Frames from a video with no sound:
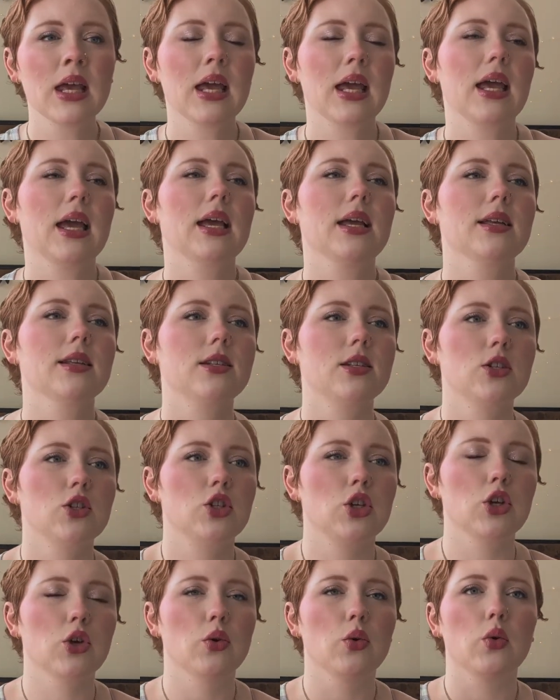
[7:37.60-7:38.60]
is
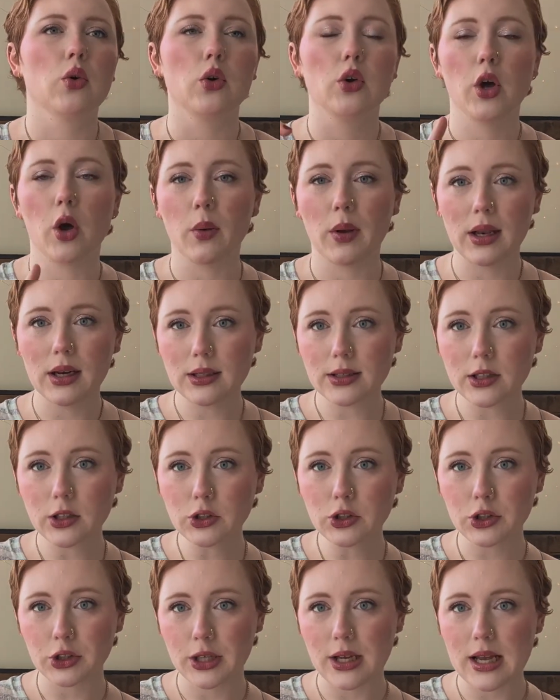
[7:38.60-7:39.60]
to go get a little
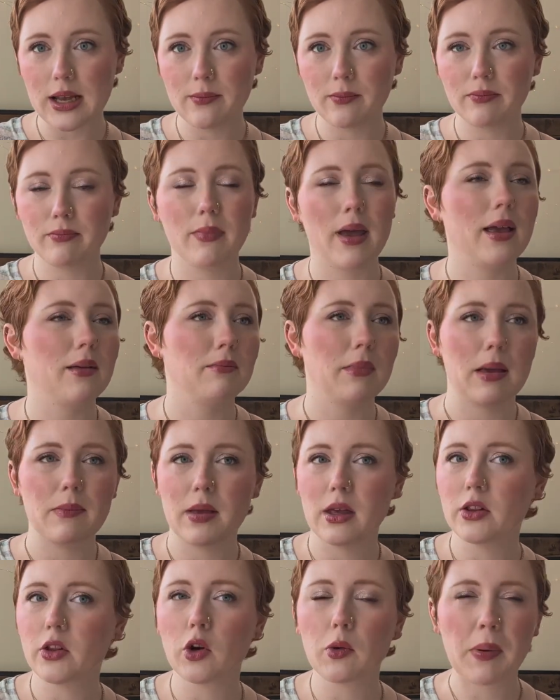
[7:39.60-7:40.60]
treat, make maybe
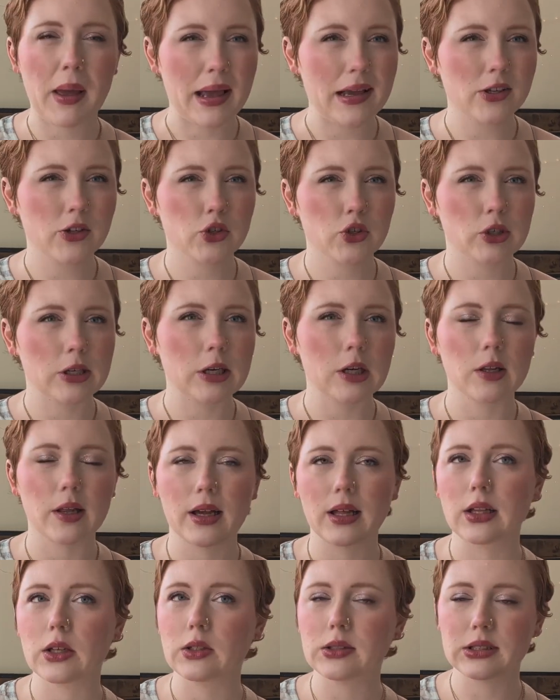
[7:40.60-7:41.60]
a little pastry or like
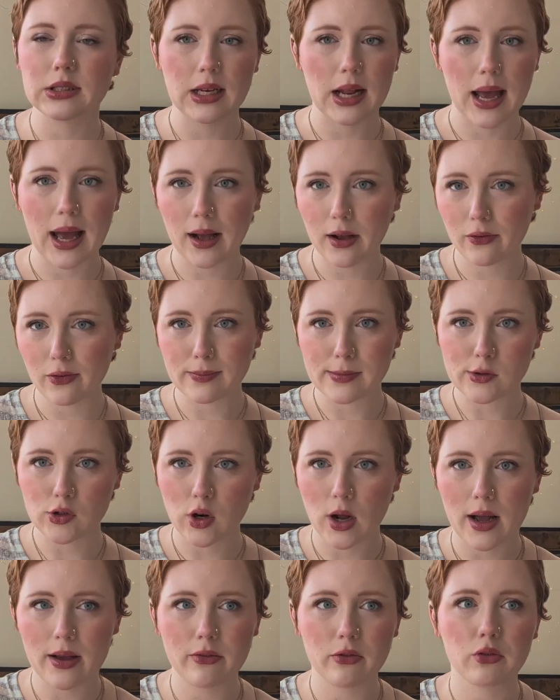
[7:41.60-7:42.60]
a little snack from a
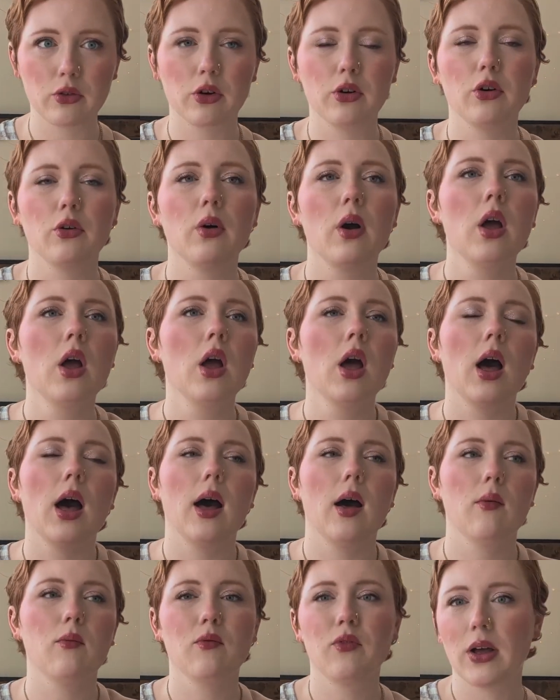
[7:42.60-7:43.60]
drive-through,
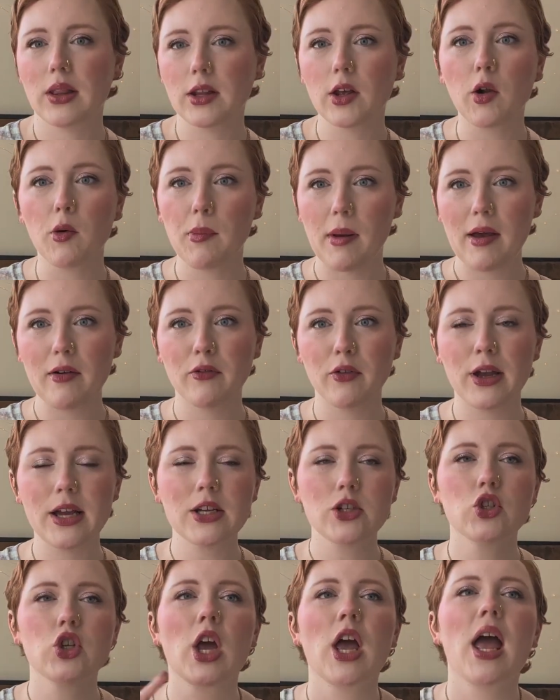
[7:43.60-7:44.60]
fun little
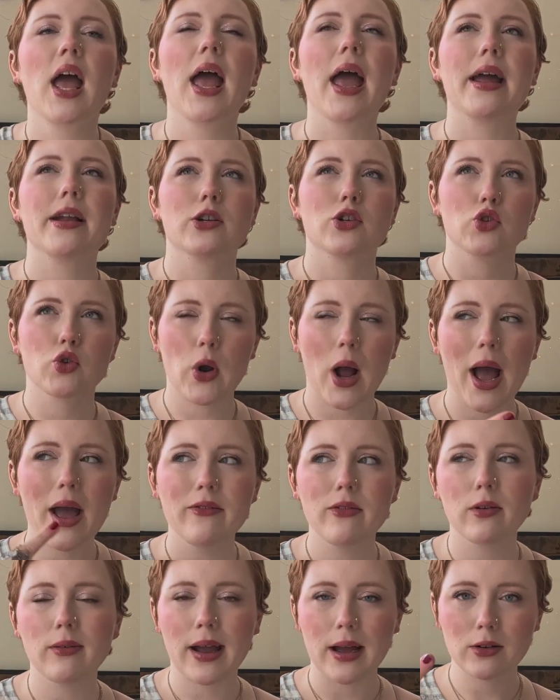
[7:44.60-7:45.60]
beverage, and drive
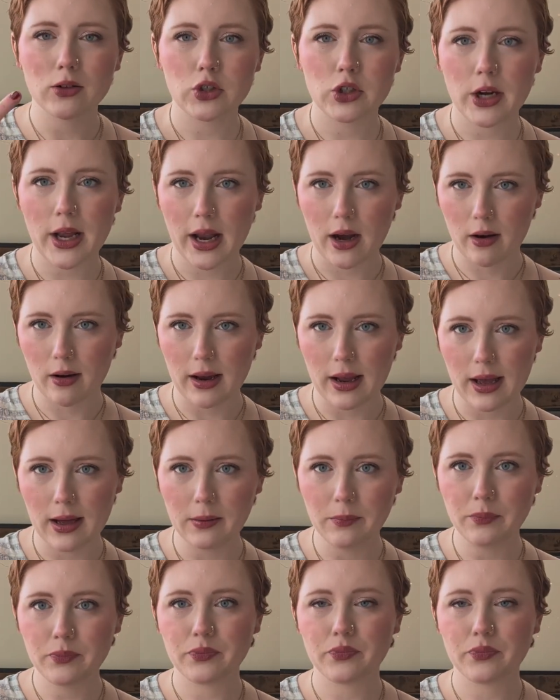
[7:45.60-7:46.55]
around your area.